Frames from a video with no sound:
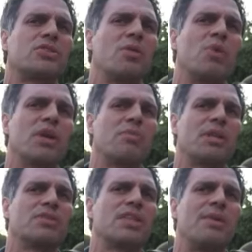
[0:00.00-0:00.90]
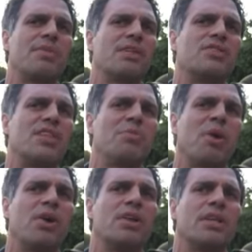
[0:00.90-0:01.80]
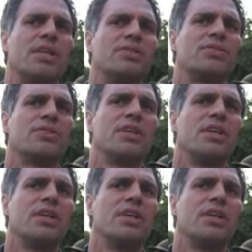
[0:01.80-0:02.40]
somewhat about the same thing the Tea Party is?